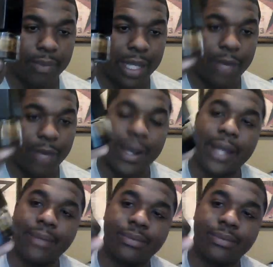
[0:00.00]

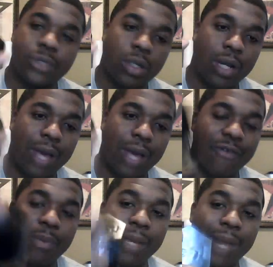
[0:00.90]
anyway, so I don't have
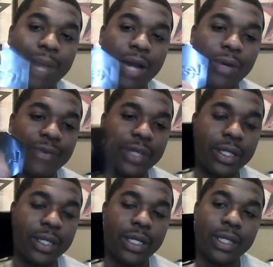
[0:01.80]
a big bottle of
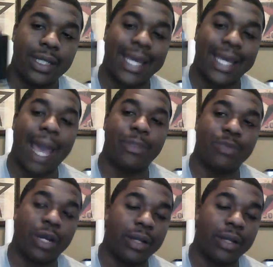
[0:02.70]
it. The cap is
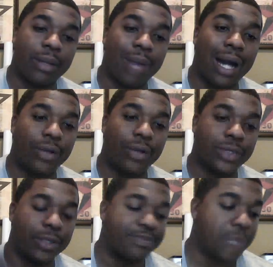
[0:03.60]
bigger than the bottle,
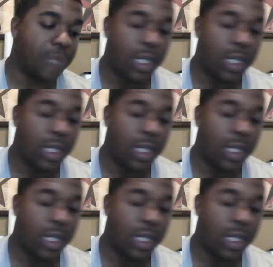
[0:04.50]
so.